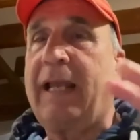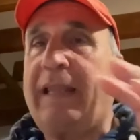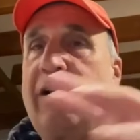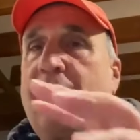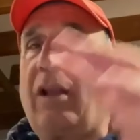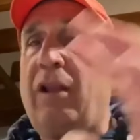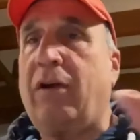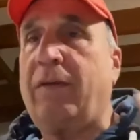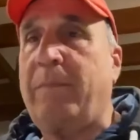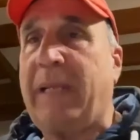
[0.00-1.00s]
there are a
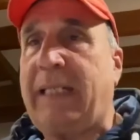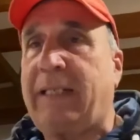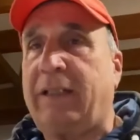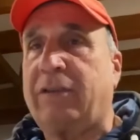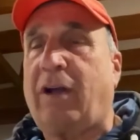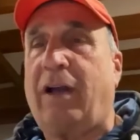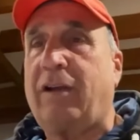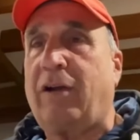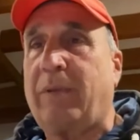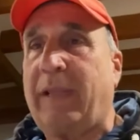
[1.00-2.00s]
lot of meetings going
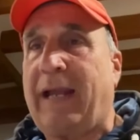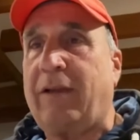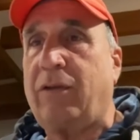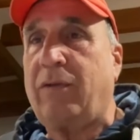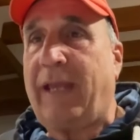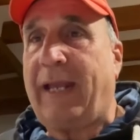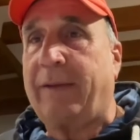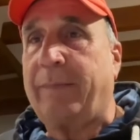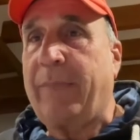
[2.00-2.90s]
on without you there.